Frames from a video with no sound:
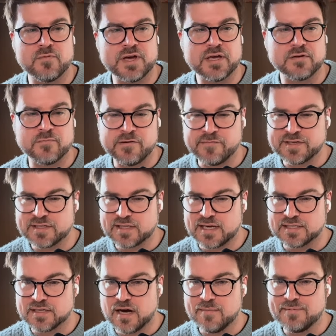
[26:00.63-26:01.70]
can revisit
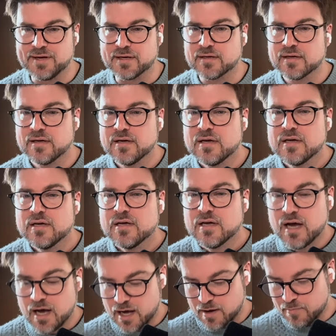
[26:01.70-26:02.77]
that topic.
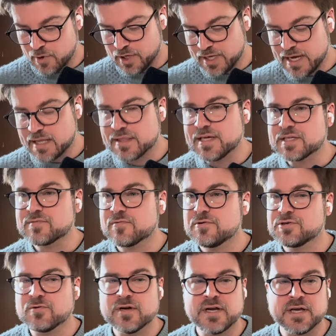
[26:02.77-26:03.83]
But yeah, thanks for
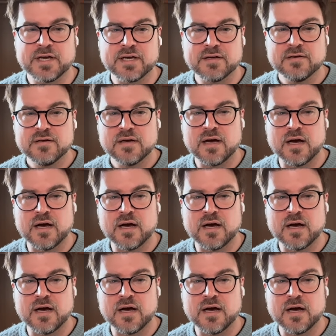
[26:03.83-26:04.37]
joining in